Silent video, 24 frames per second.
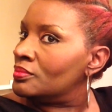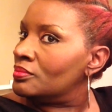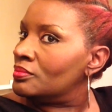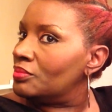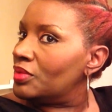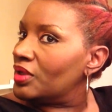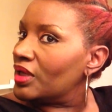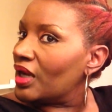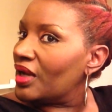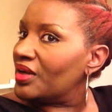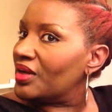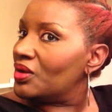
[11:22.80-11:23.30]

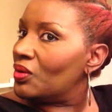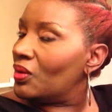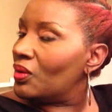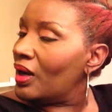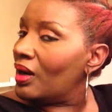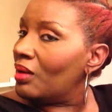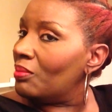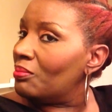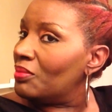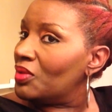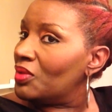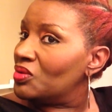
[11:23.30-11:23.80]
But I know
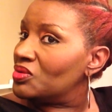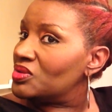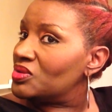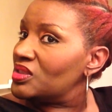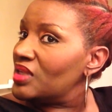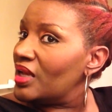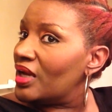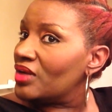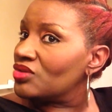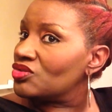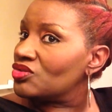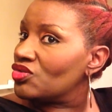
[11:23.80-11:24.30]
how most
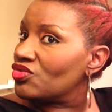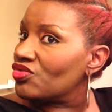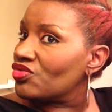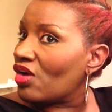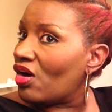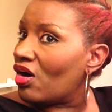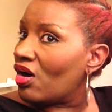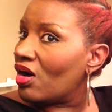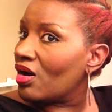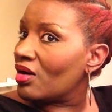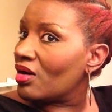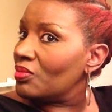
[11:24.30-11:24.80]
naturals
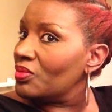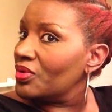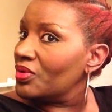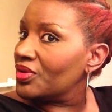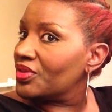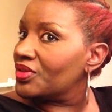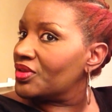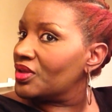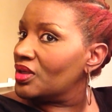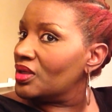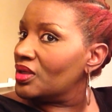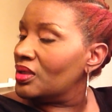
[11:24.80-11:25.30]
are
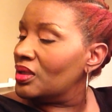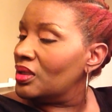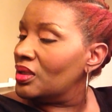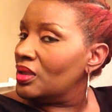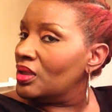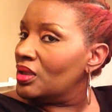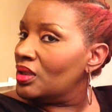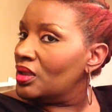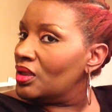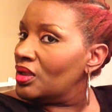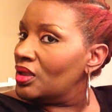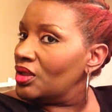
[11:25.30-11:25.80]
with the,
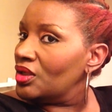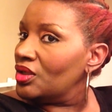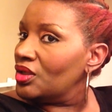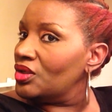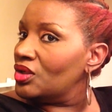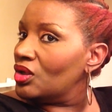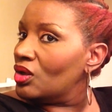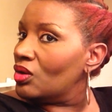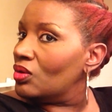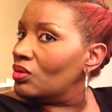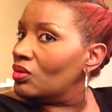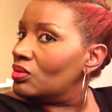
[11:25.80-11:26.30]
you
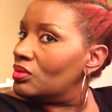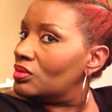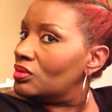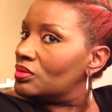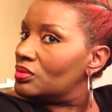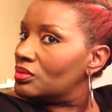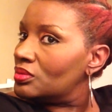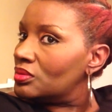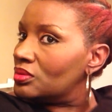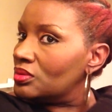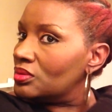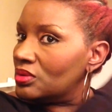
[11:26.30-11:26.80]
know,
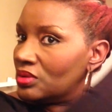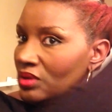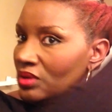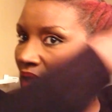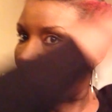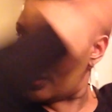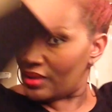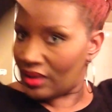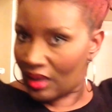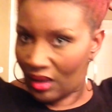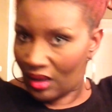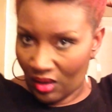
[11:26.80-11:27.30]

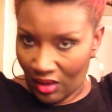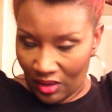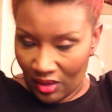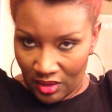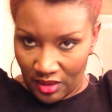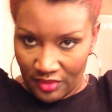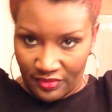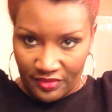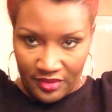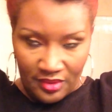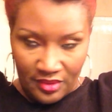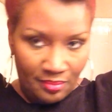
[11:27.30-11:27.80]
not all
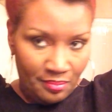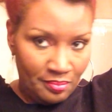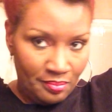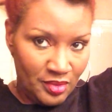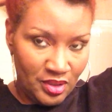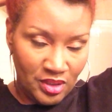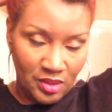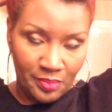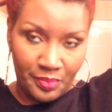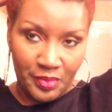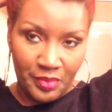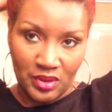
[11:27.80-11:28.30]
of the
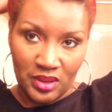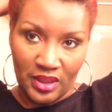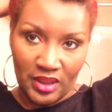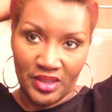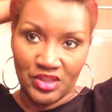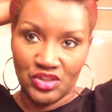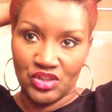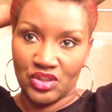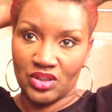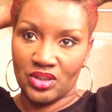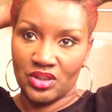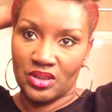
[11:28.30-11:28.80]

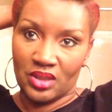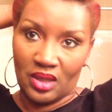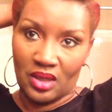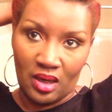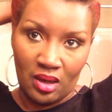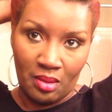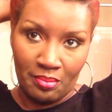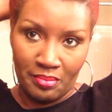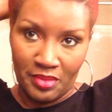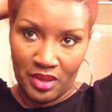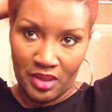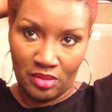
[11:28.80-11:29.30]
manipulation and
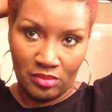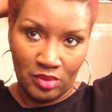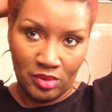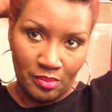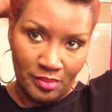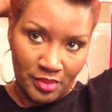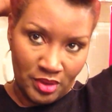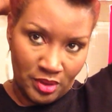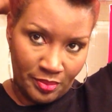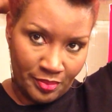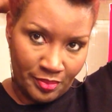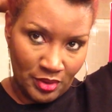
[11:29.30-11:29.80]
all, minimal
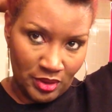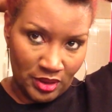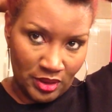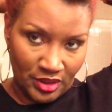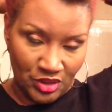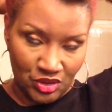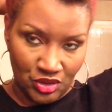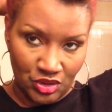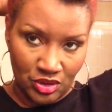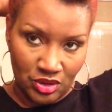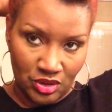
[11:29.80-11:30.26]
manipulation.